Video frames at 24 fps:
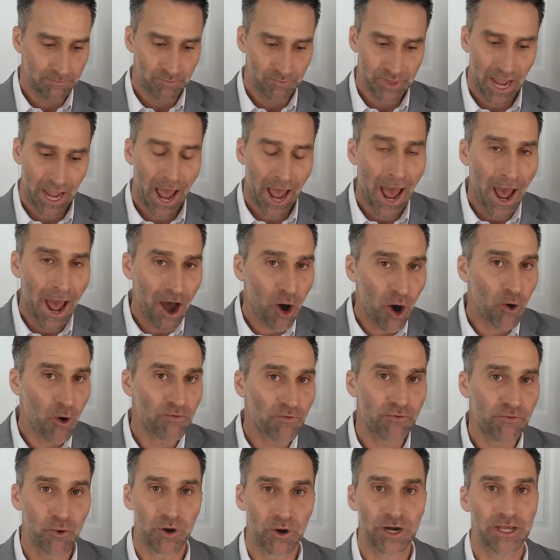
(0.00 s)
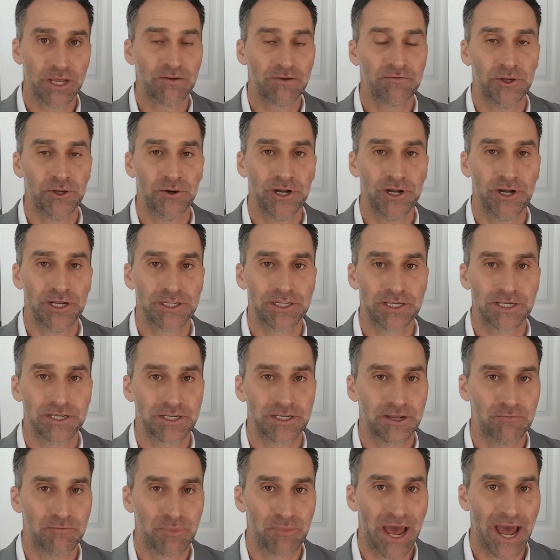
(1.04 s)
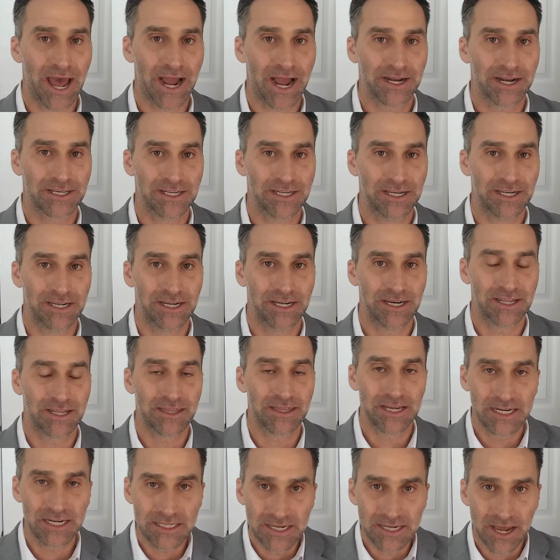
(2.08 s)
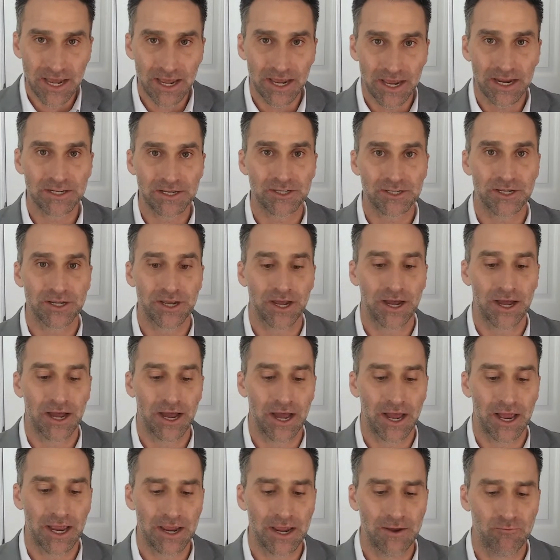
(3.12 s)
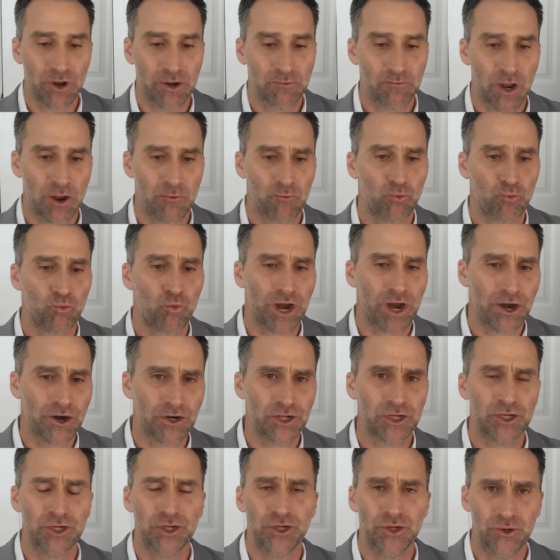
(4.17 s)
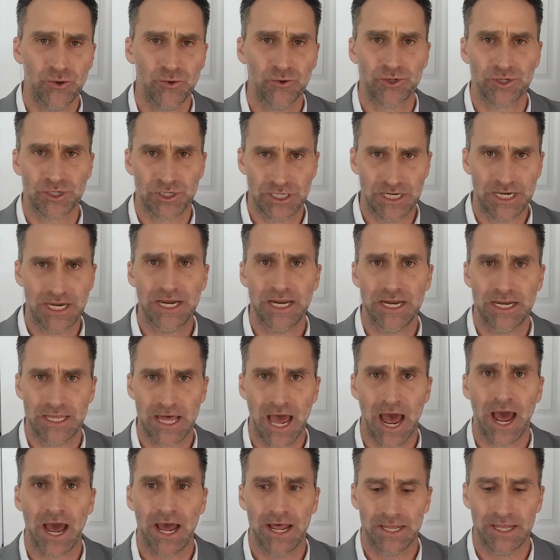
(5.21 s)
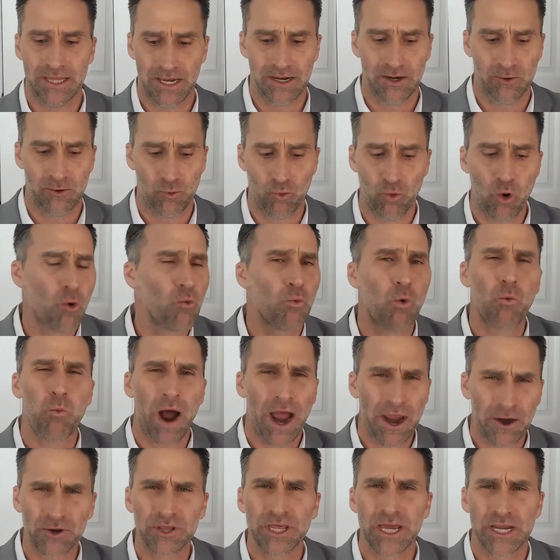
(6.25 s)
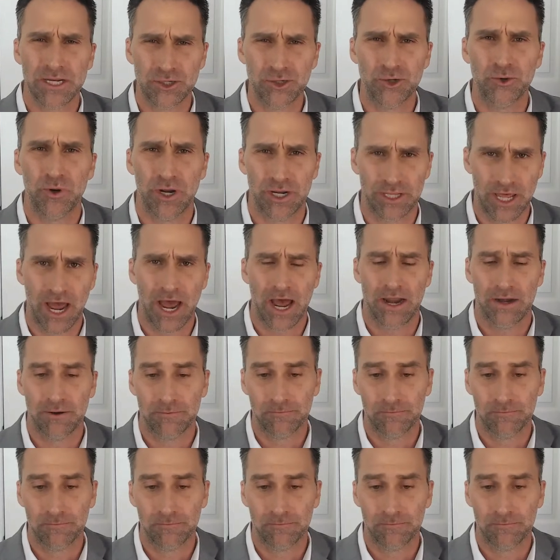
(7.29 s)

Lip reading: how foreign influence is impacting think tanks, and where do you see that why are they doing that?